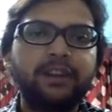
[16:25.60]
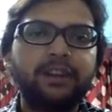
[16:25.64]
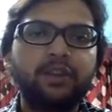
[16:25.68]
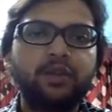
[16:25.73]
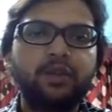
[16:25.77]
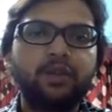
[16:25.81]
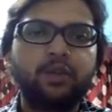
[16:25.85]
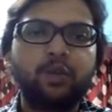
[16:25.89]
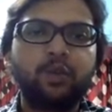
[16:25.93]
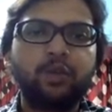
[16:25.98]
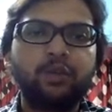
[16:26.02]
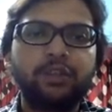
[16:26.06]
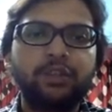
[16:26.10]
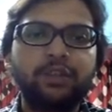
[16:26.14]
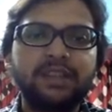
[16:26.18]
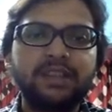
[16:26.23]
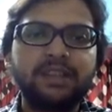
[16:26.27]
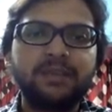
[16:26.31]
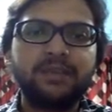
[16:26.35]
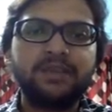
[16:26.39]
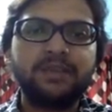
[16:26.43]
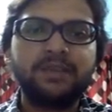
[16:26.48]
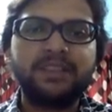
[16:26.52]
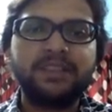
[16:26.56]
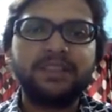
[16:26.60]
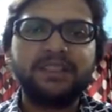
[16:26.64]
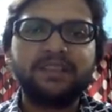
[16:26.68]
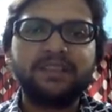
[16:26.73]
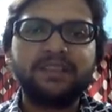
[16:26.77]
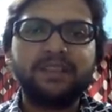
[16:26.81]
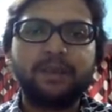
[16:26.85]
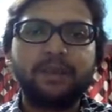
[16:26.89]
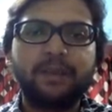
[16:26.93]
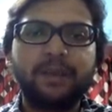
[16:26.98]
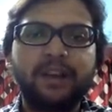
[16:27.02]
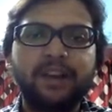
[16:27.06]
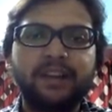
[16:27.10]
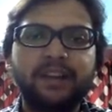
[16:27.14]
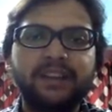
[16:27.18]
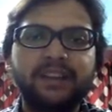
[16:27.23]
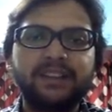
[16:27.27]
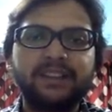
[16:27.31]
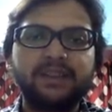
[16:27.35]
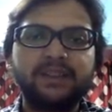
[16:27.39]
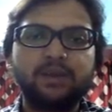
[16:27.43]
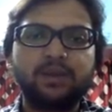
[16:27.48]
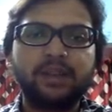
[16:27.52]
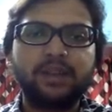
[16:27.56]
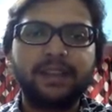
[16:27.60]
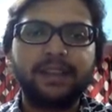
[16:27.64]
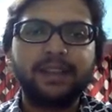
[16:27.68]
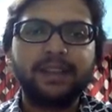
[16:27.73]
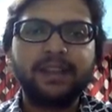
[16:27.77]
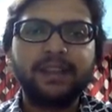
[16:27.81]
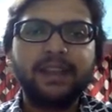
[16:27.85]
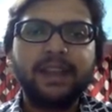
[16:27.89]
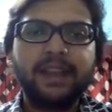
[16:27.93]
to some specific parties only,